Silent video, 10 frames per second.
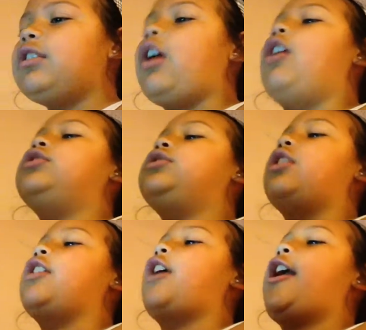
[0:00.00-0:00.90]
oh,
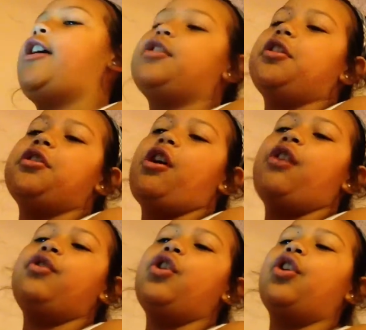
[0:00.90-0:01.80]
sorry. It turned
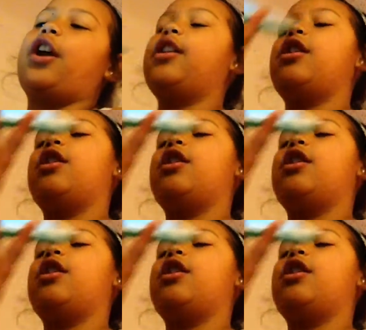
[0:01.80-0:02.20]
off. Okay,